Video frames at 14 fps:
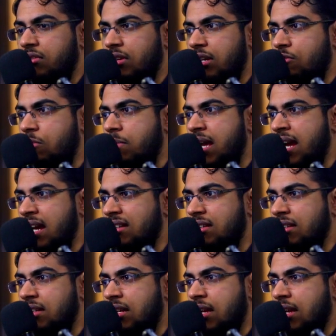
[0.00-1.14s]
So I go back,
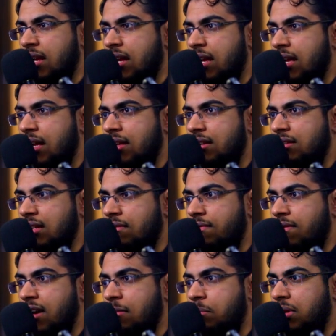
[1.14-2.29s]
and
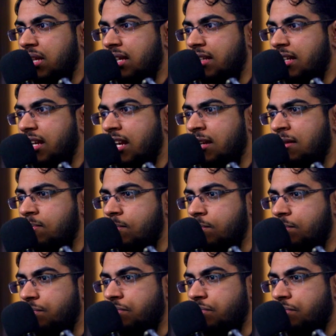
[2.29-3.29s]
if I play the game,